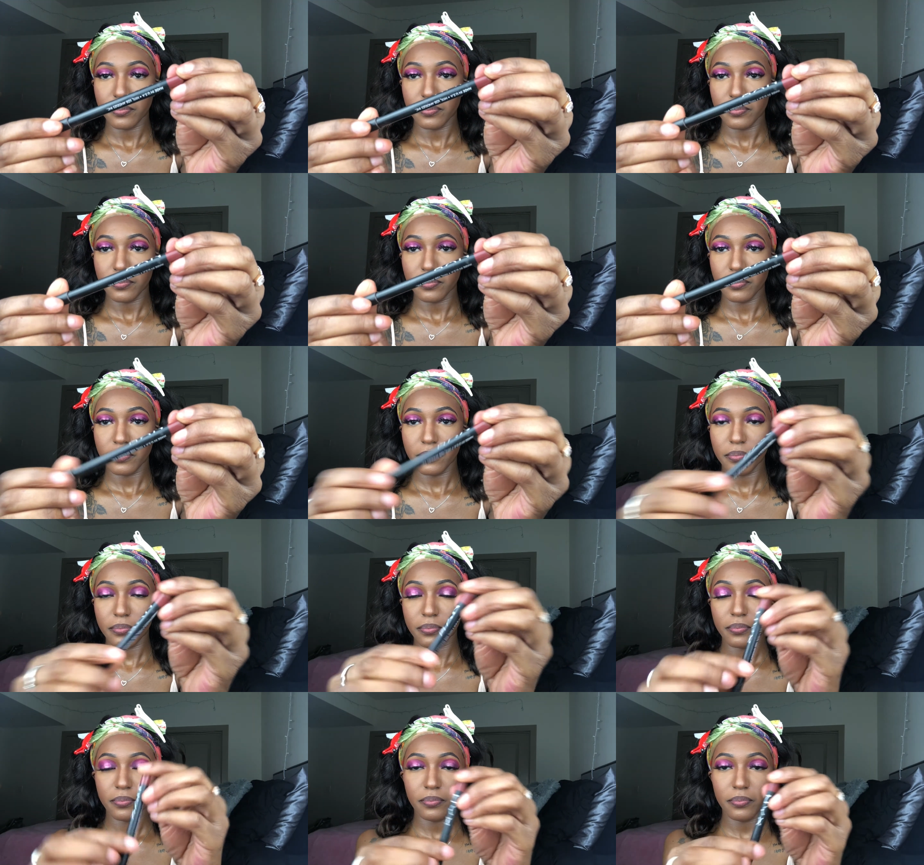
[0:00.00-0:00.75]

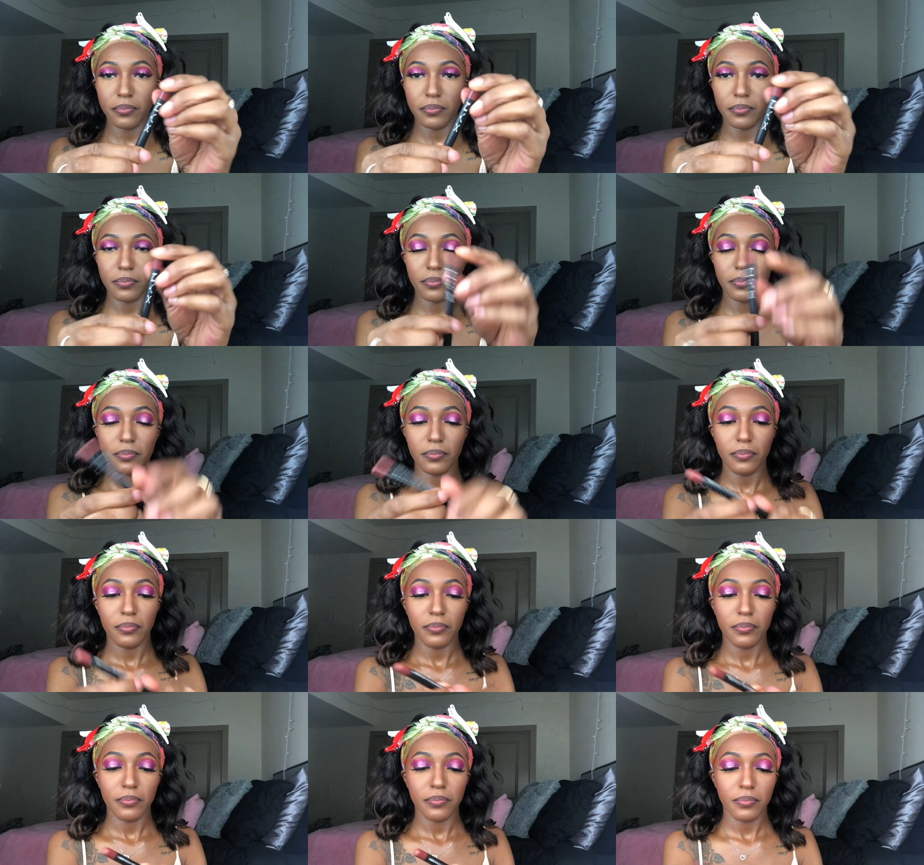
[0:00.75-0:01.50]

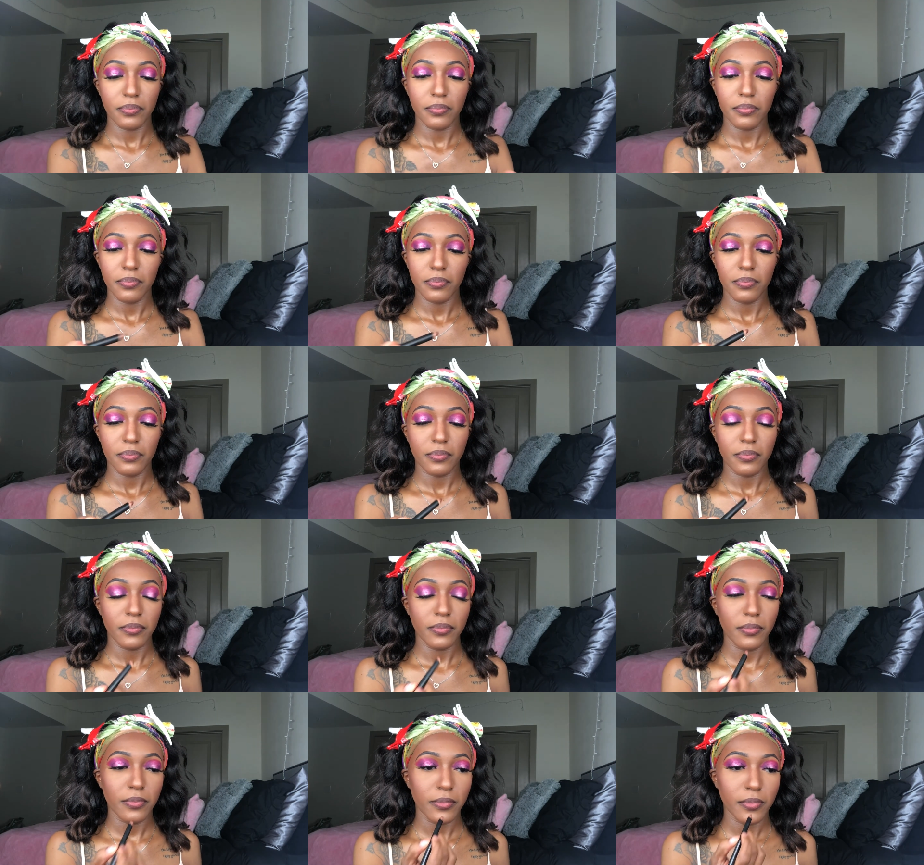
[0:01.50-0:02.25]

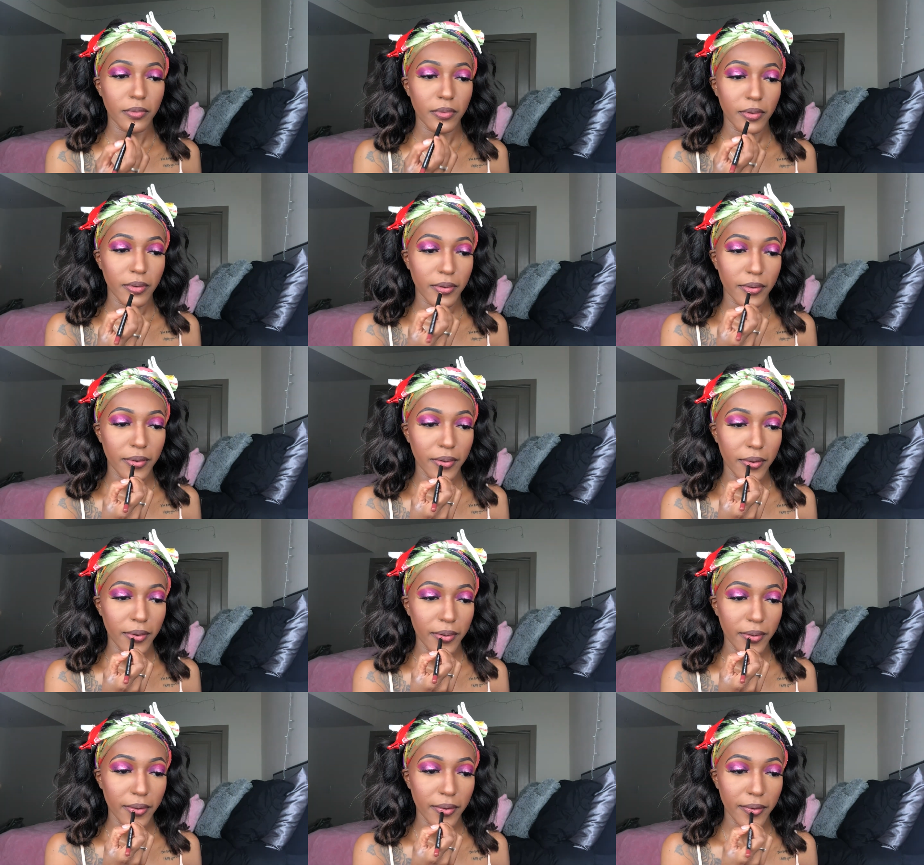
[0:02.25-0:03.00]

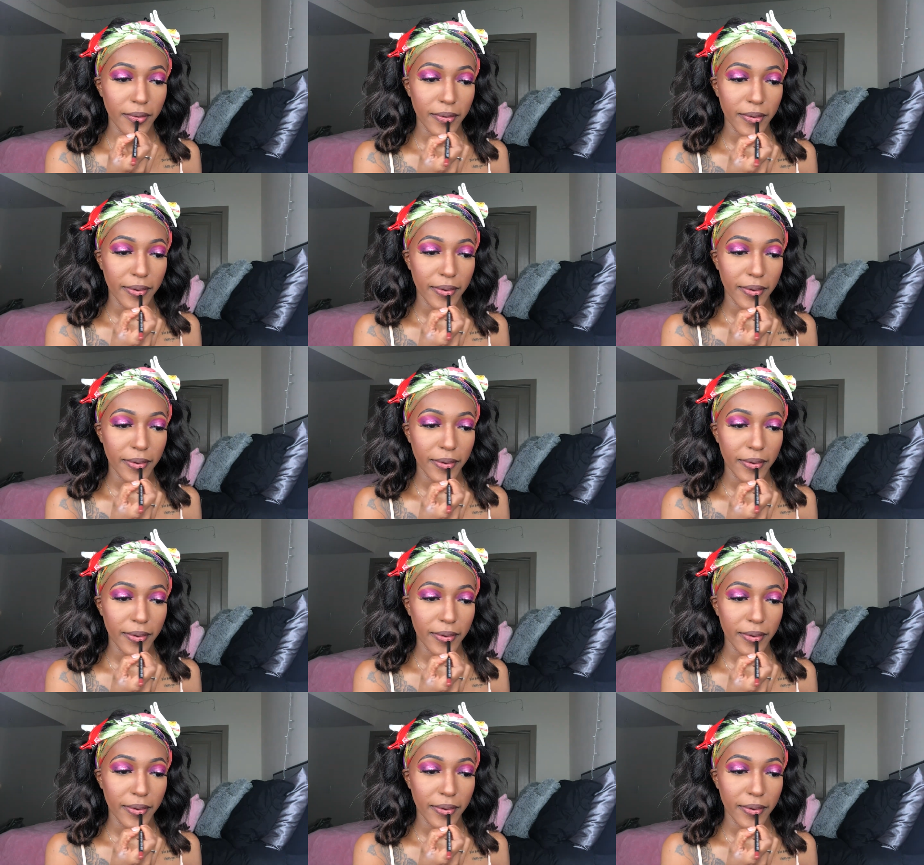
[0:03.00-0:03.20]
Nobody speaks.